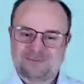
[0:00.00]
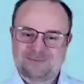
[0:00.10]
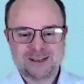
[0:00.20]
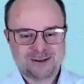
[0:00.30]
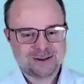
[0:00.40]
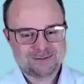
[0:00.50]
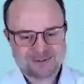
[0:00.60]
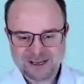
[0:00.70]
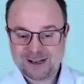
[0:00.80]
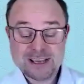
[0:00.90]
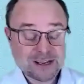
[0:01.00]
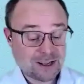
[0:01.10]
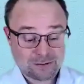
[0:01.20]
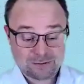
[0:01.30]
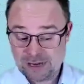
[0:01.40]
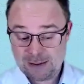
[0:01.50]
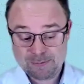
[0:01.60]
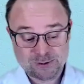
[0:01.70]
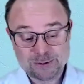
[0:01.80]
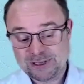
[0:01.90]
Yeah,
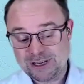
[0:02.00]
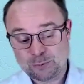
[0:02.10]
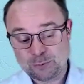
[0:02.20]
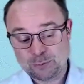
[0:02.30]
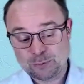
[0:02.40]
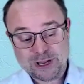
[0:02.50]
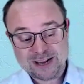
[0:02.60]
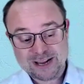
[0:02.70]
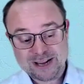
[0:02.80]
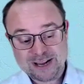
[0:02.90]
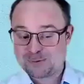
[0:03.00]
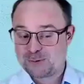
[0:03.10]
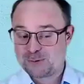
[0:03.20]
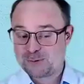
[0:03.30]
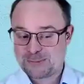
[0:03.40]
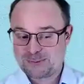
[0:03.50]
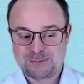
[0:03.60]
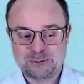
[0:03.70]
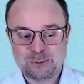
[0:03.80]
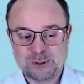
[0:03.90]
absolutely. And we had some back and forth
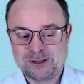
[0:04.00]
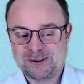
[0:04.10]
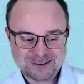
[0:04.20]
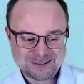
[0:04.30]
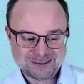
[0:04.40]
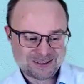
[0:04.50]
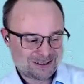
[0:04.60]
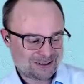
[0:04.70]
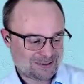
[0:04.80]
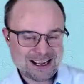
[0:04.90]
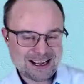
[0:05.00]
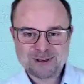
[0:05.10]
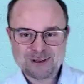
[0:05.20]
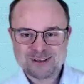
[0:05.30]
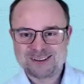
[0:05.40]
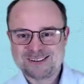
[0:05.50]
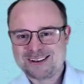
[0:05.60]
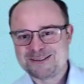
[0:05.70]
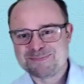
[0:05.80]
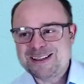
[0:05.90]
between Simon
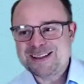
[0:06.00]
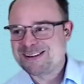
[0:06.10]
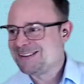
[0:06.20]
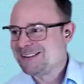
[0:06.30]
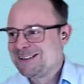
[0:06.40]
and me, and